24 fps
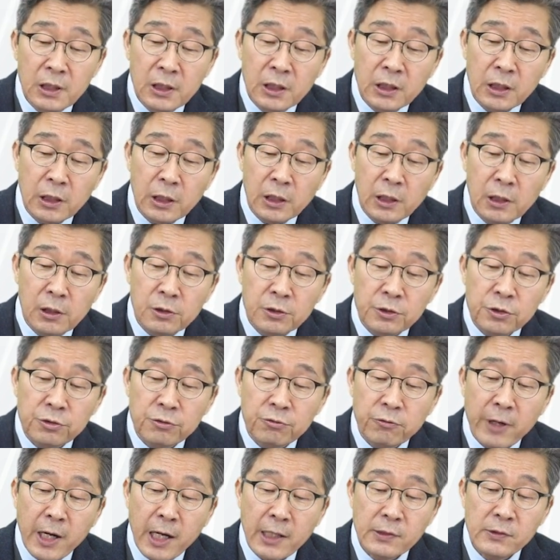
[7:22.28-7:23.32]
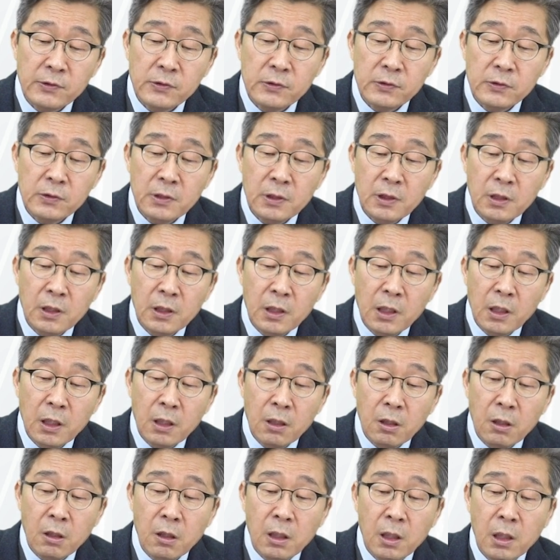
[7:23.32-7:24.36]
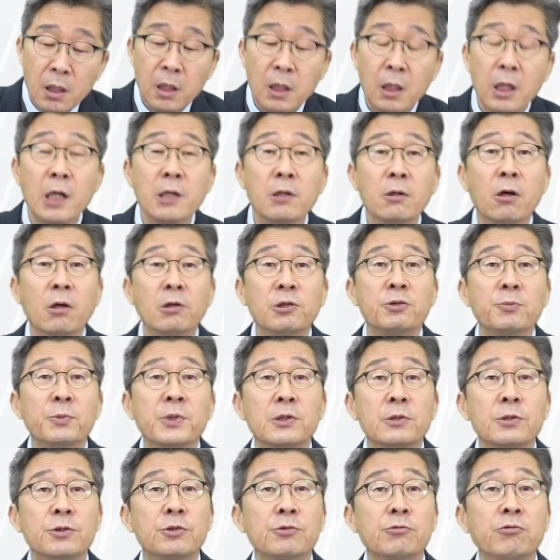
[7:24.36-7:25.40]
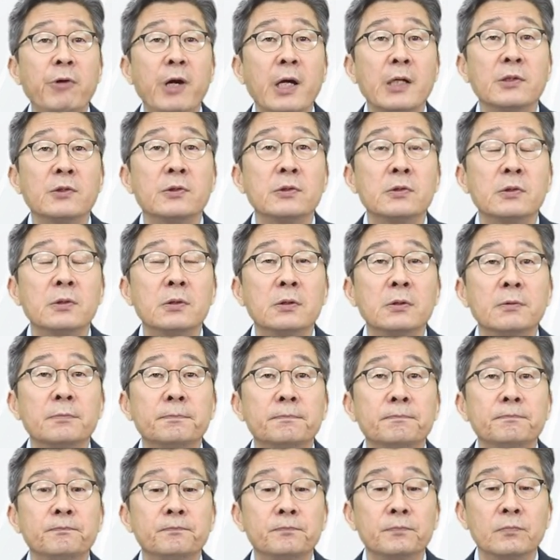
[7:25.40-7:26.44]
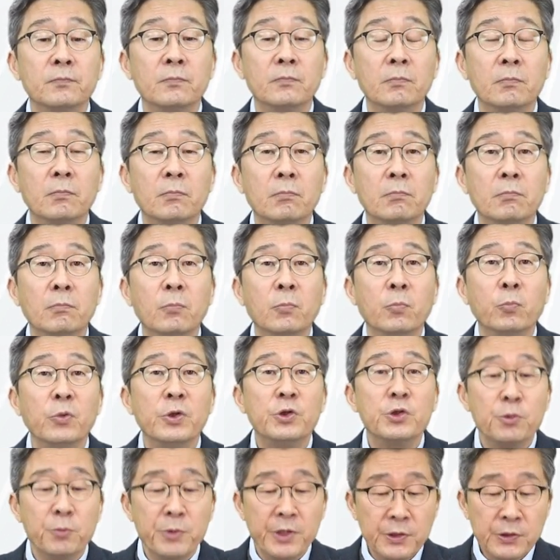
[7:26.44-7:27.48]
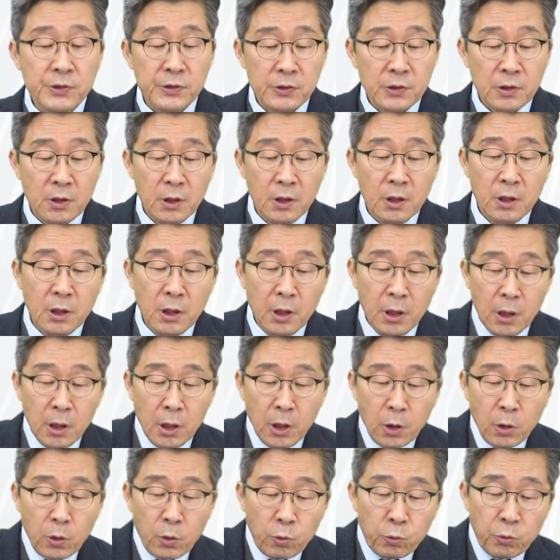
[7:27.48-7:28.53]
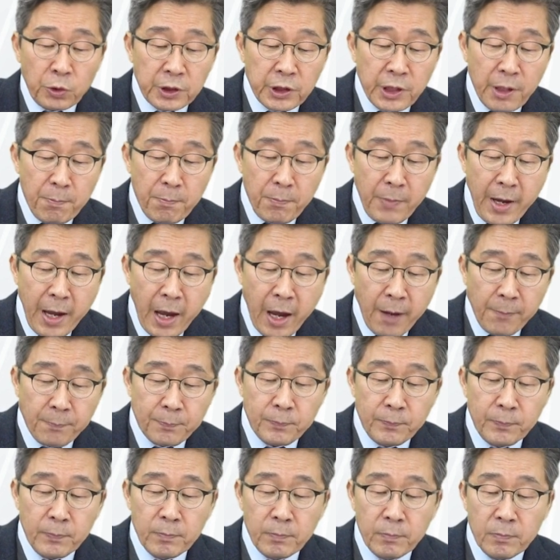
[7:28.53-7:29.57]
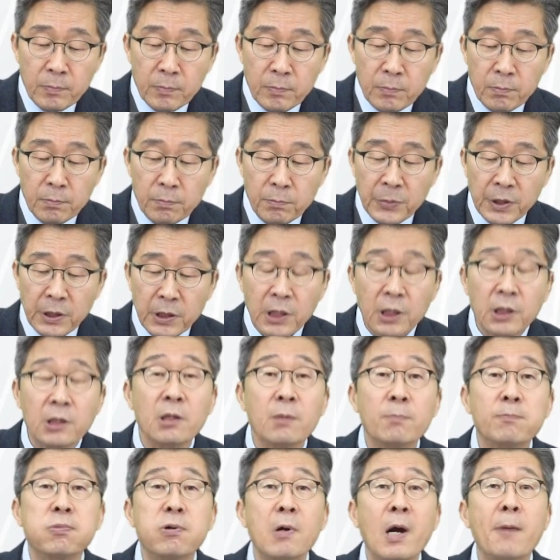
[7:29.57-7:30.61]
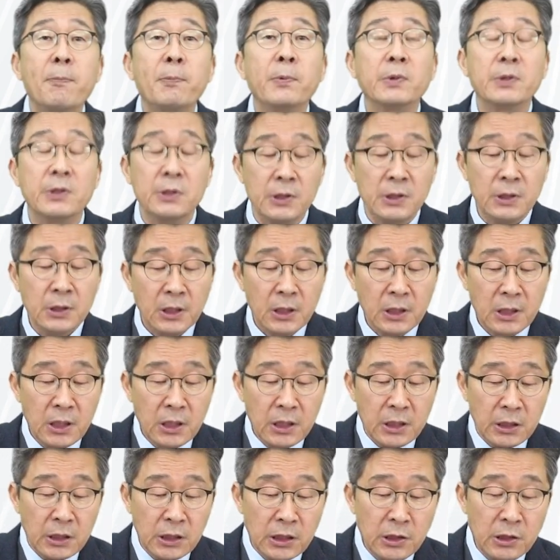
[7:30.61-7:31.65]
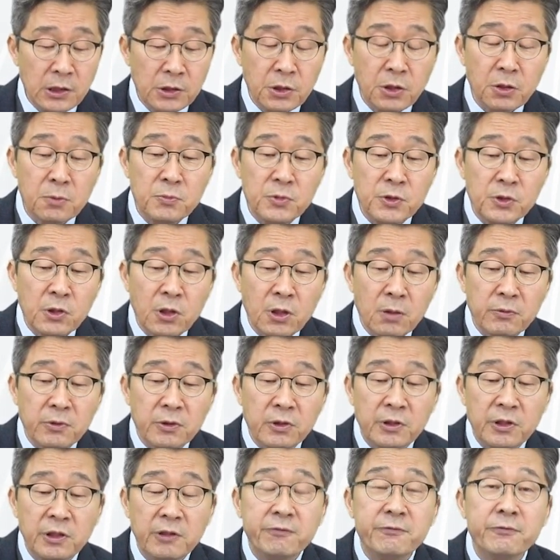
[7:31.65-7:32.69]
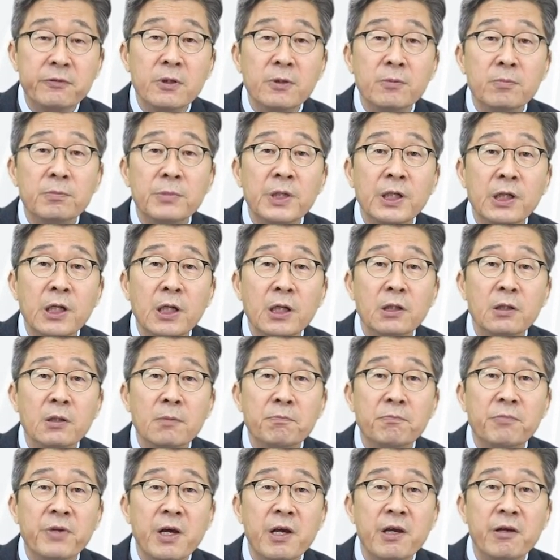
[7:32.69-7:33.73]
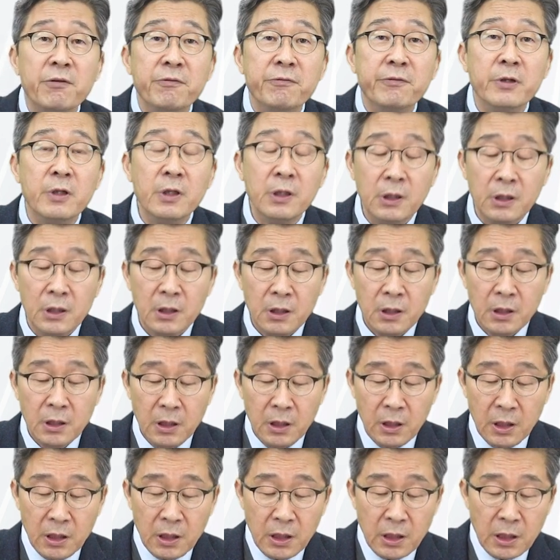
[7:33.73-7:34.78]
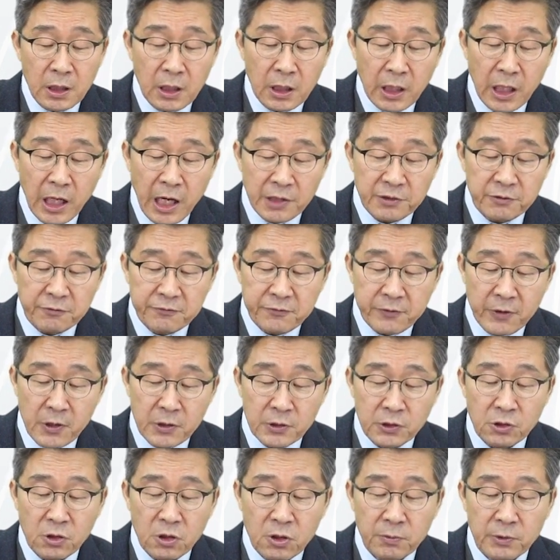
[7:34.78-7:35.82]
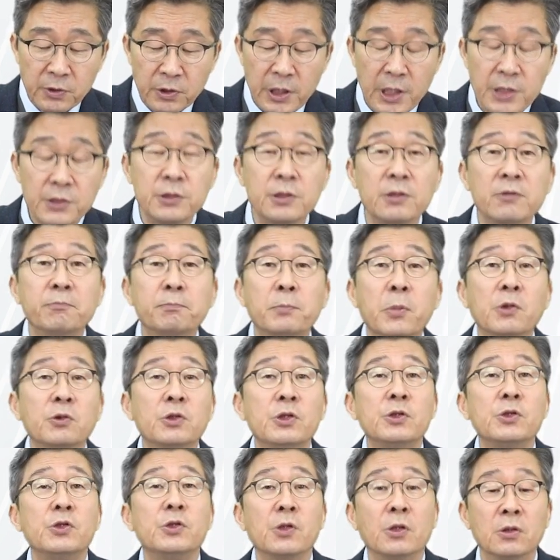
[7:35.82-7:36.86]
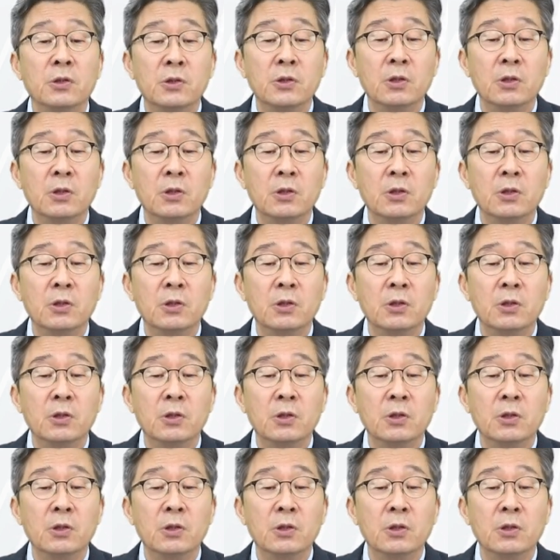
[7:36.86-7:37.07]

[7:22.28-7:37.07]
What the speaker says: yield strength, and ultimate strength, which means we can map mechanical property in terms of different mechanical behavior as a function of testing position.